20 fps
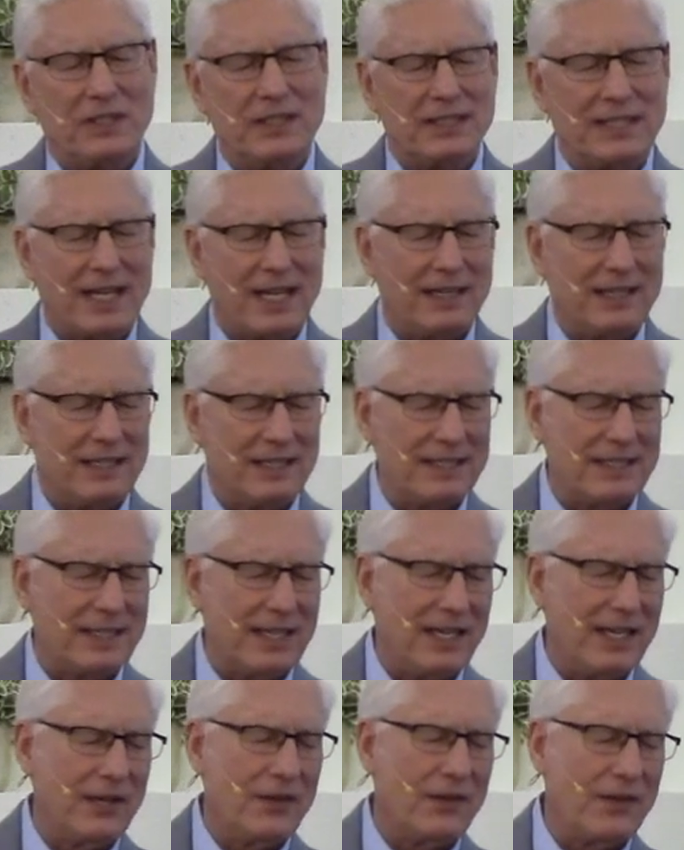just had this
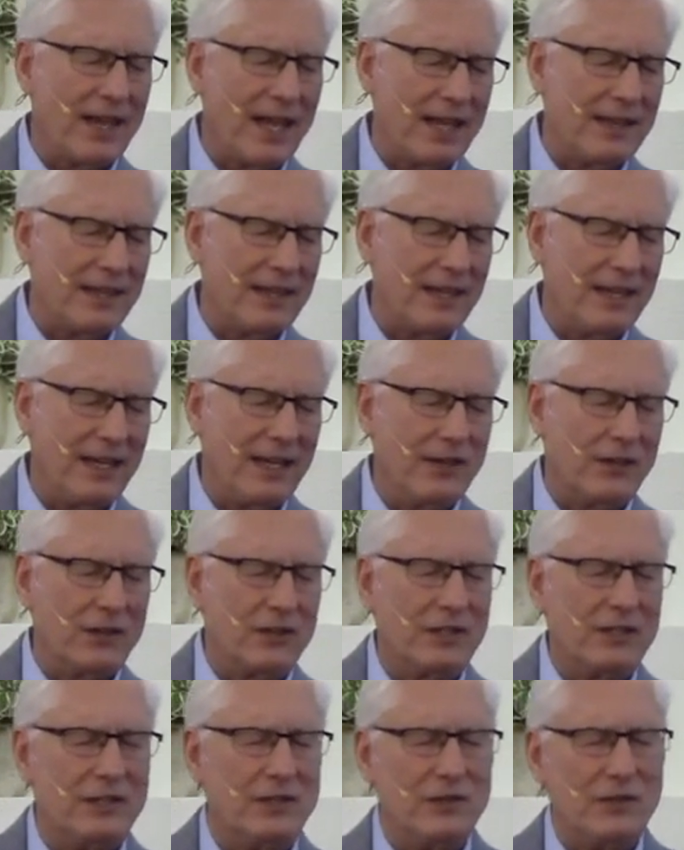thing or that thing or
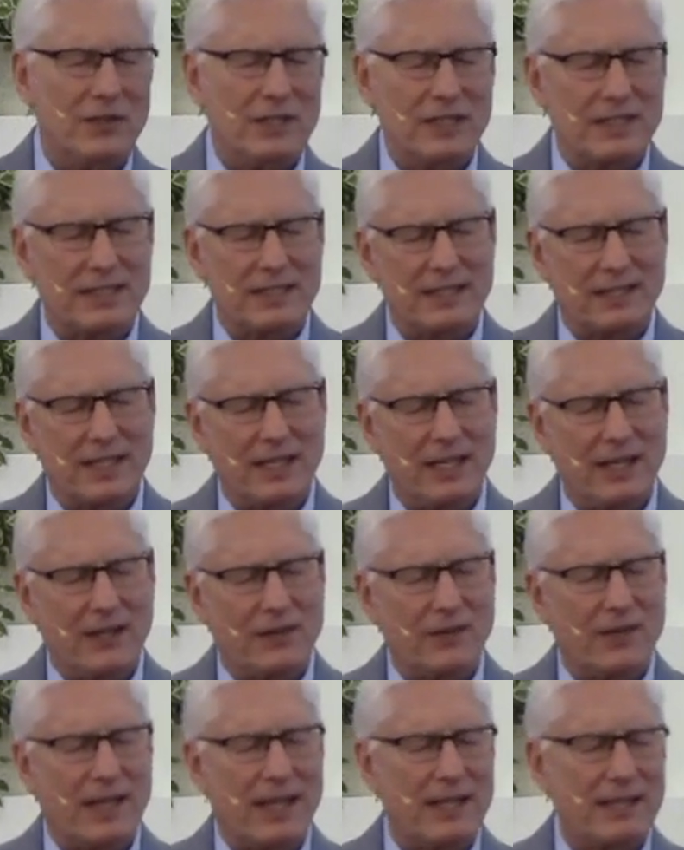could do this thing
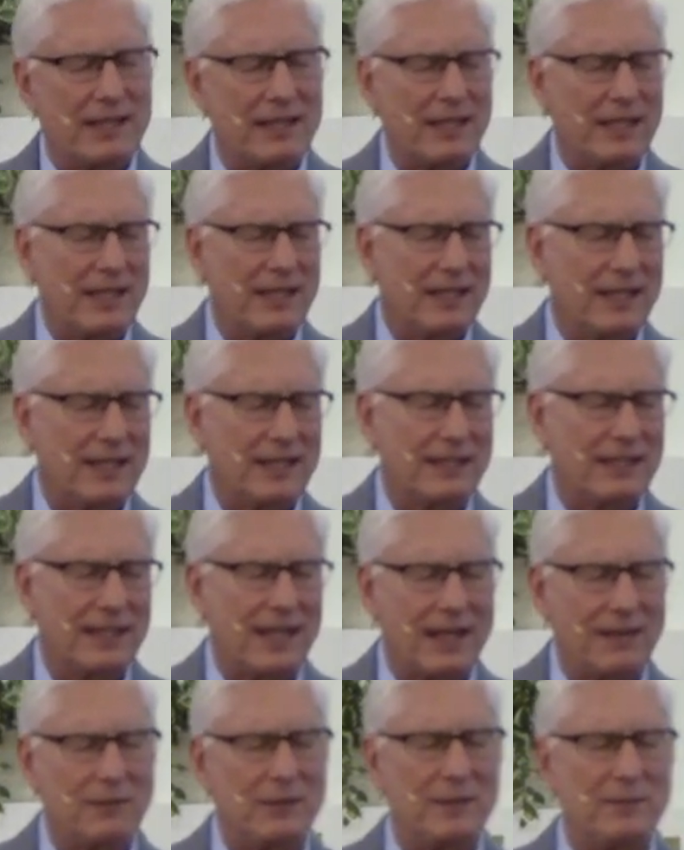or that thing that
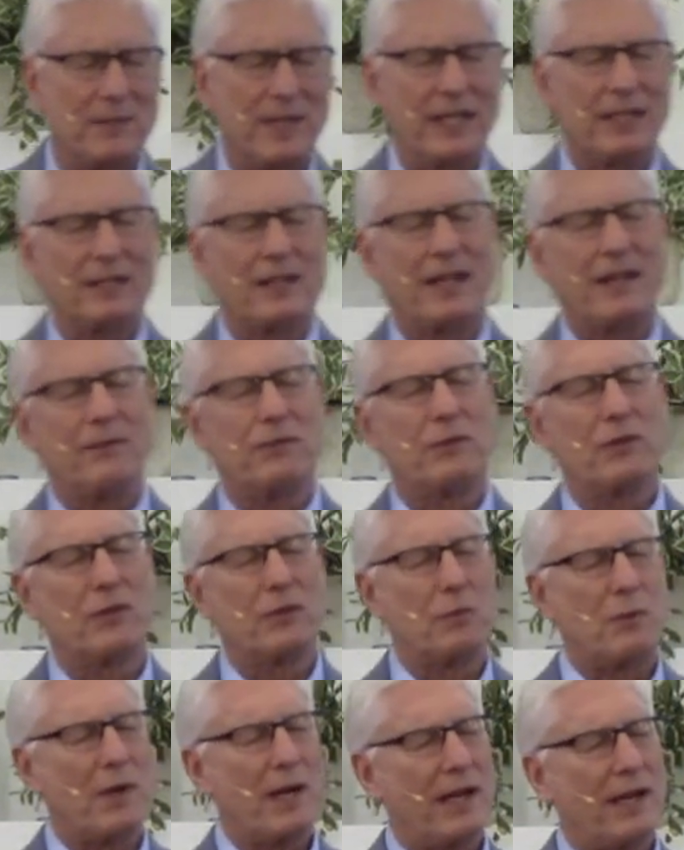uh, would make life
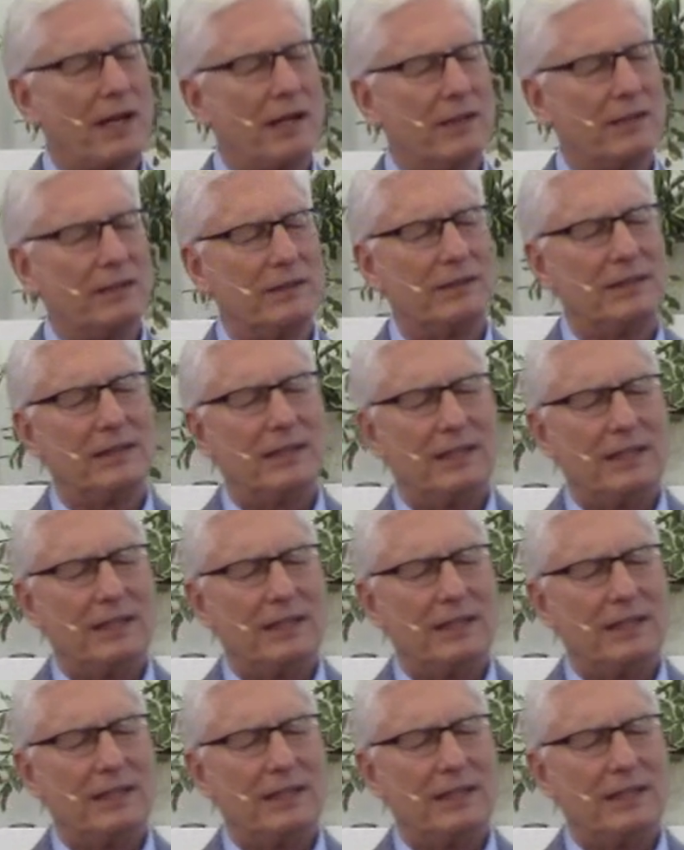worthwhile